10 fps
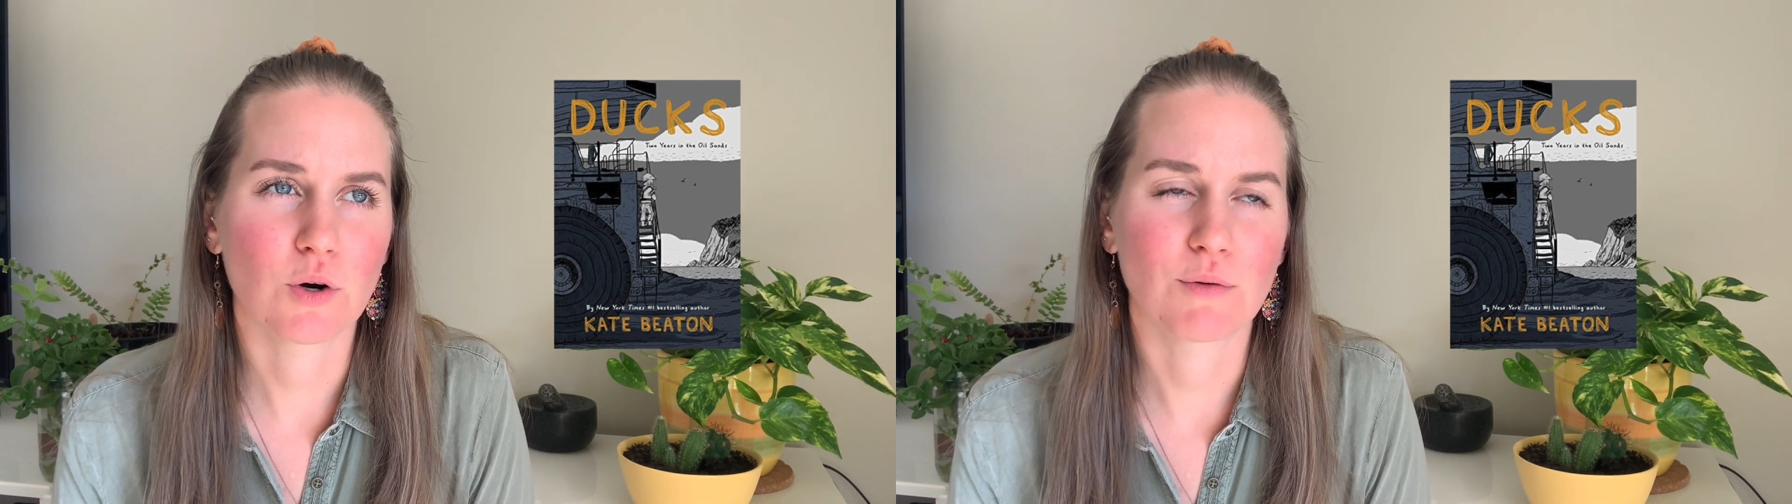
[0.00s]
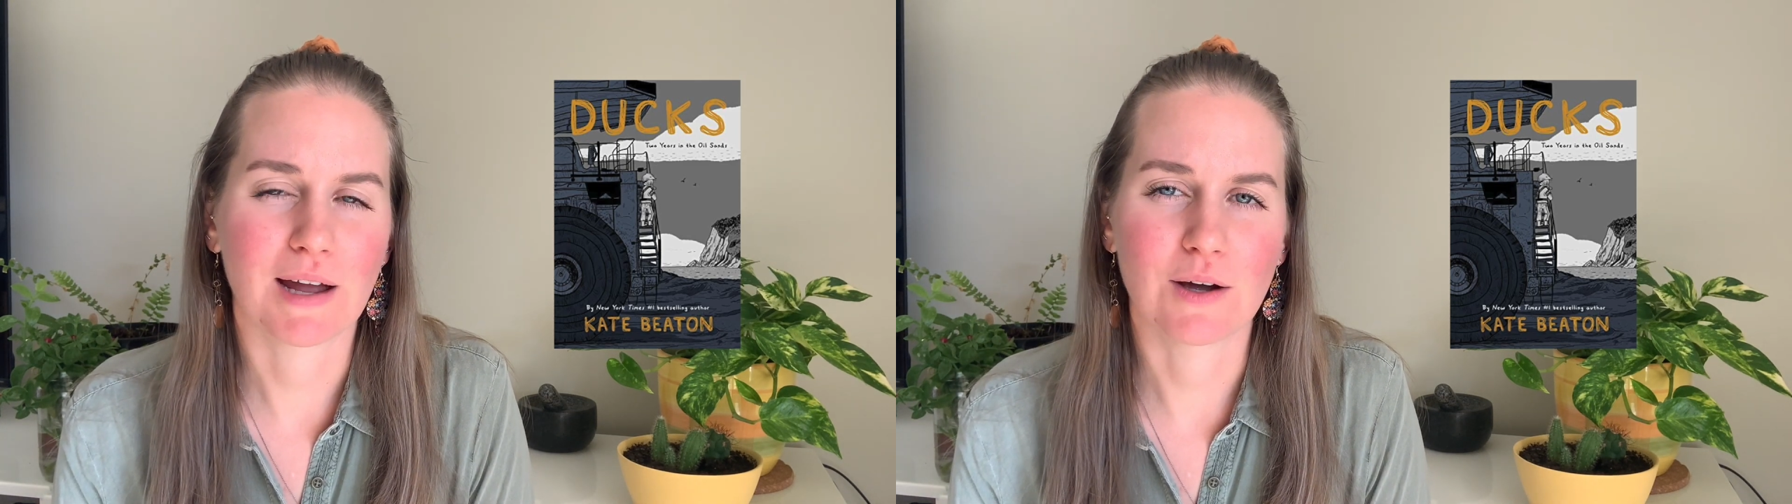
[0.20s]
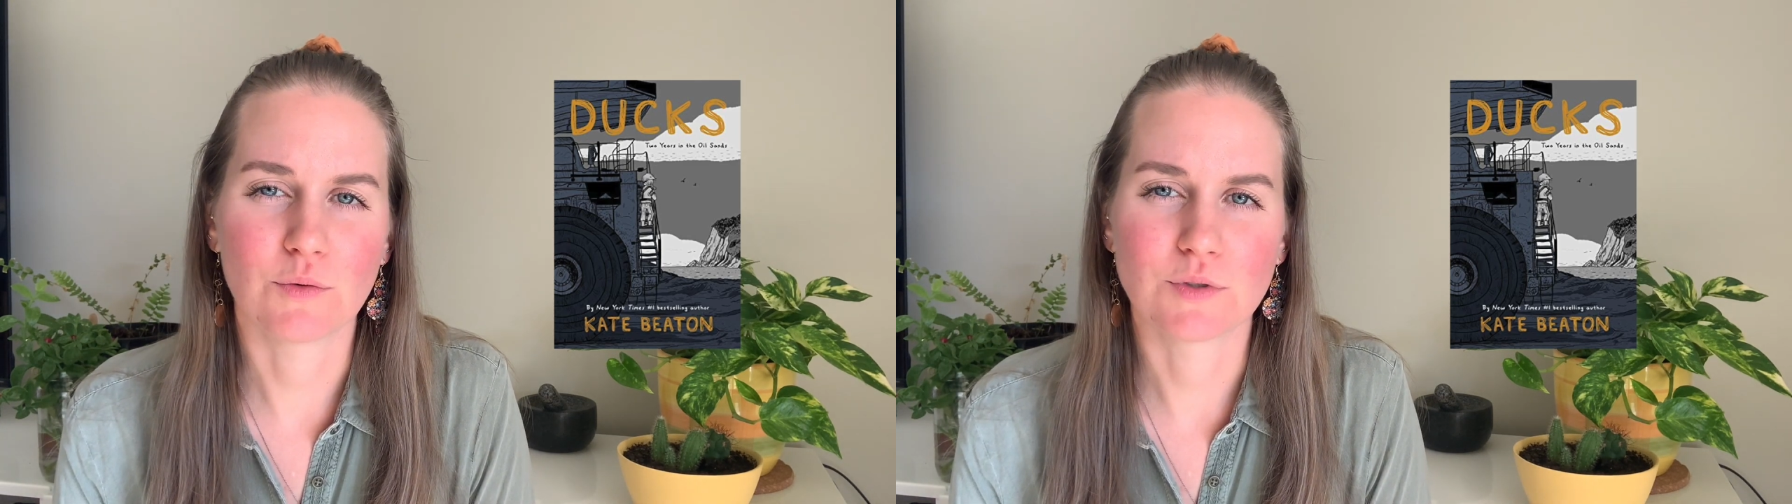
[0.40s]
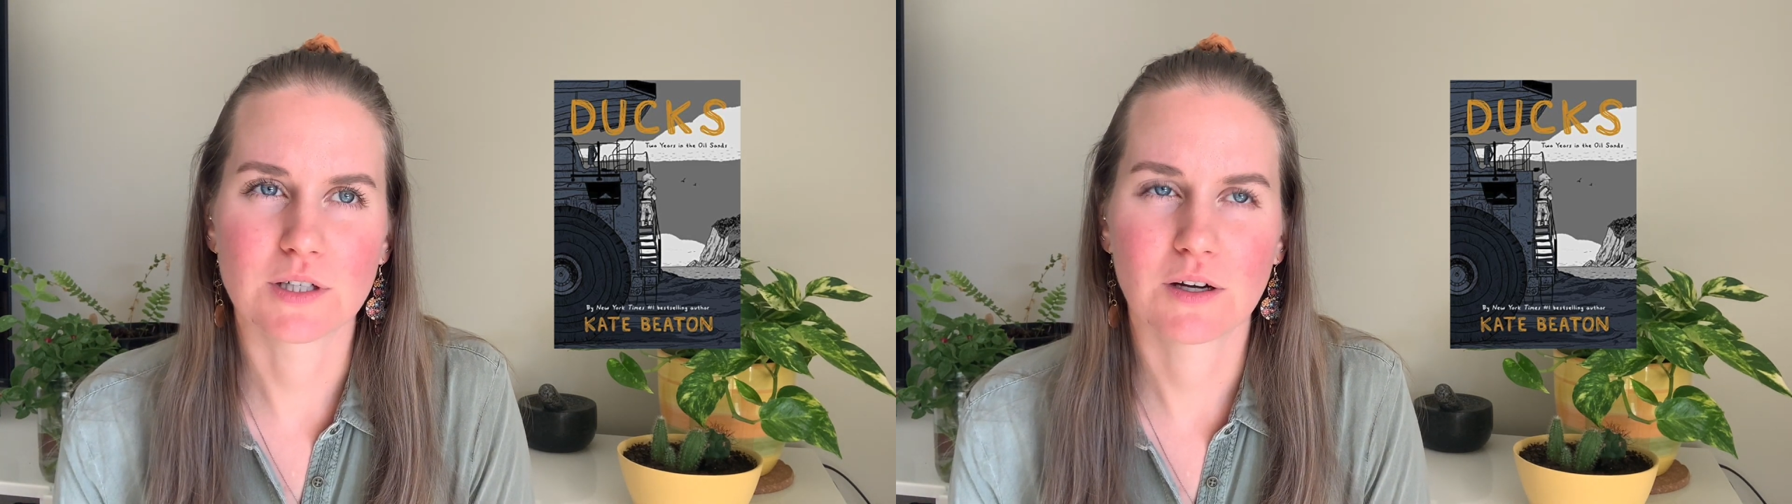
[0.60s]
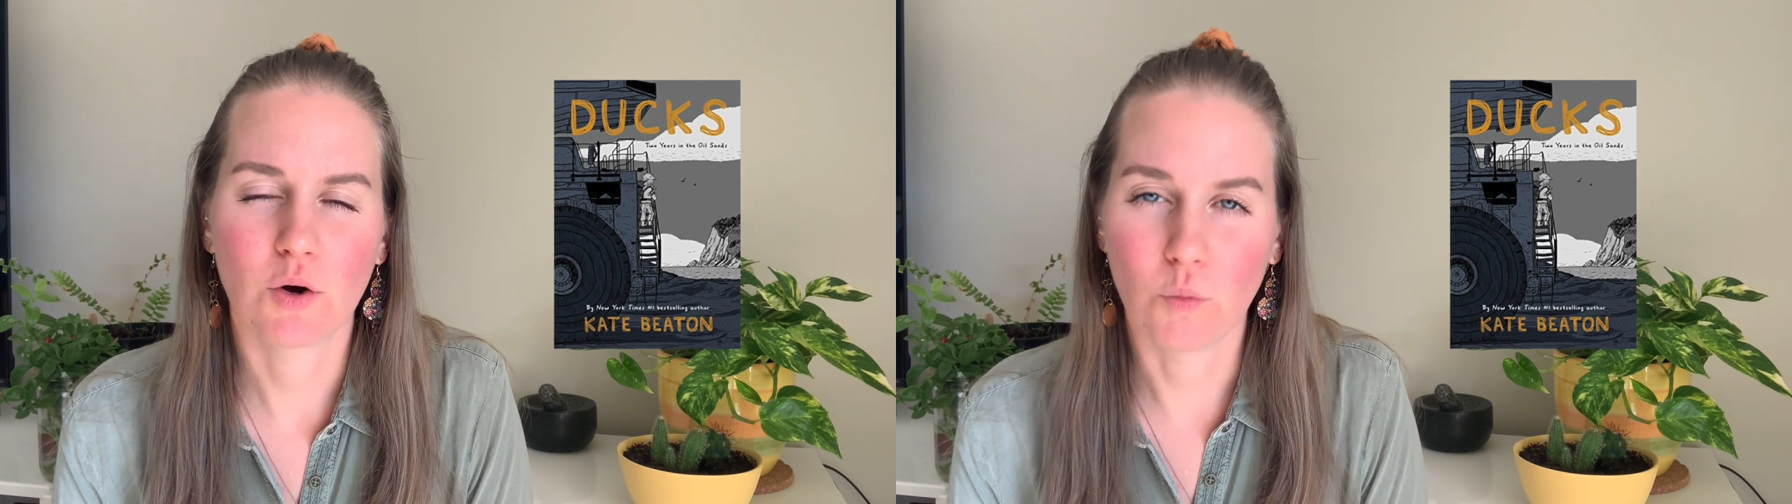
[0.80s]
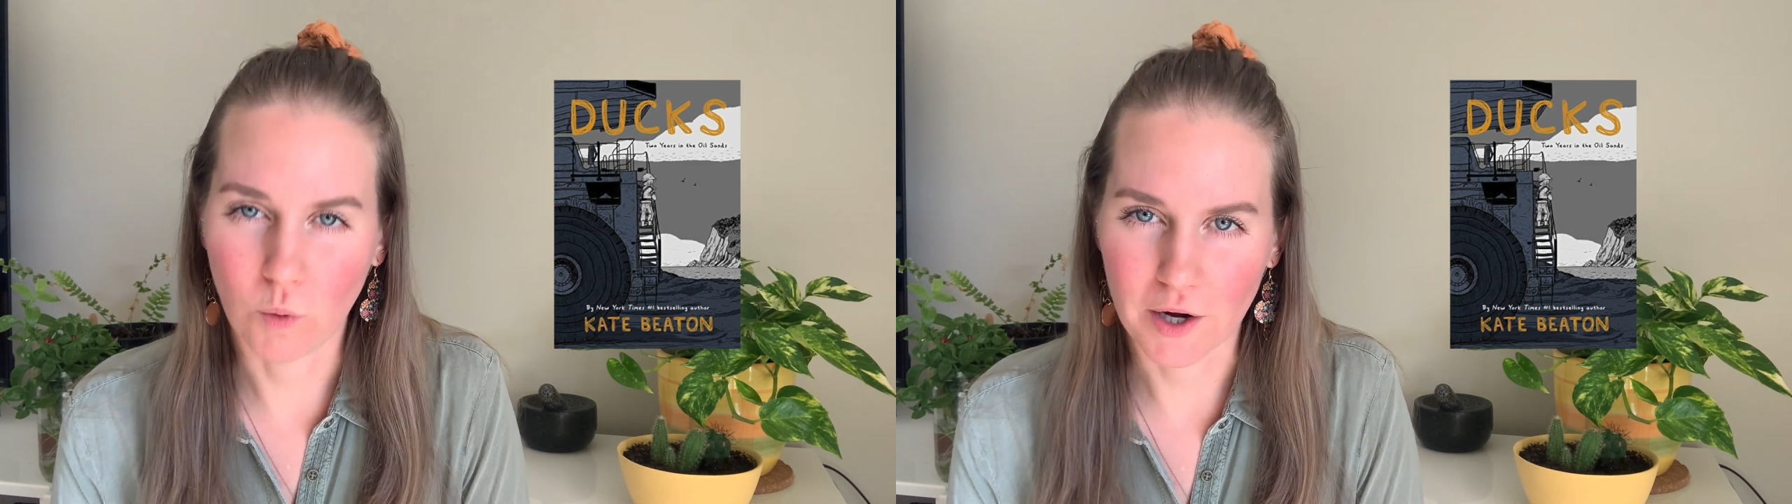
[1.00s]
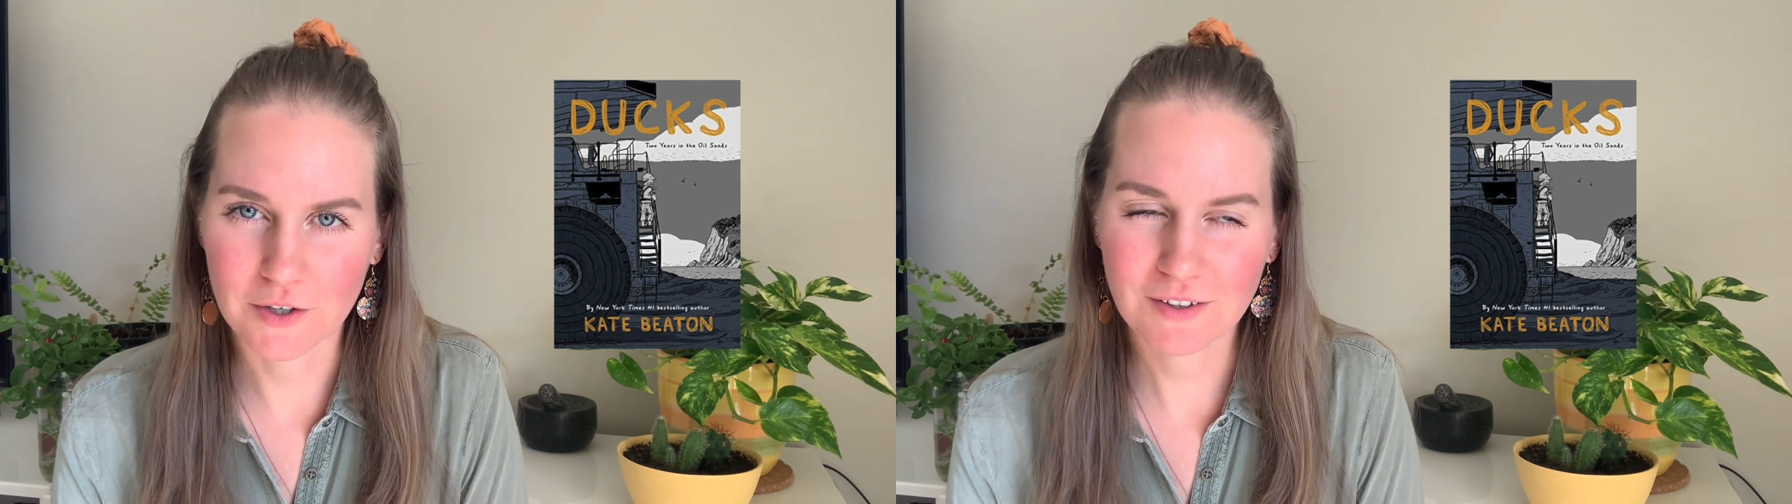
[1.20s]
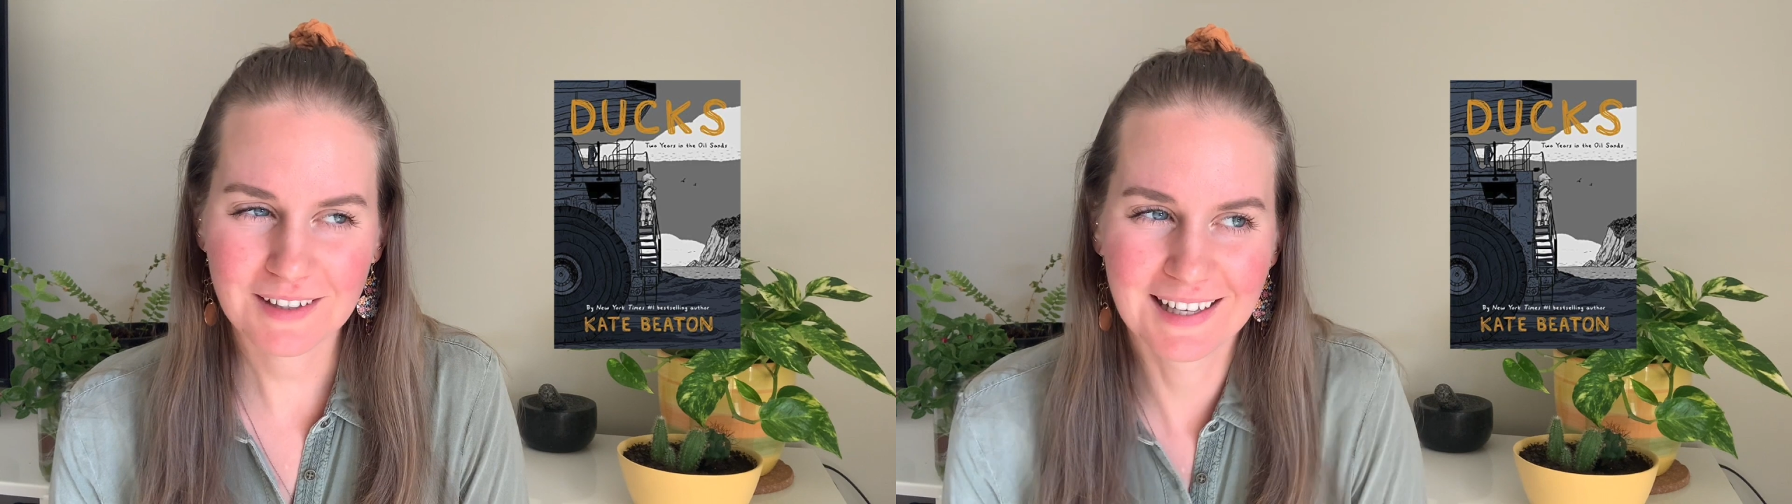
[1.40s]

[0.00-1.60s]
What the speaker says: around water.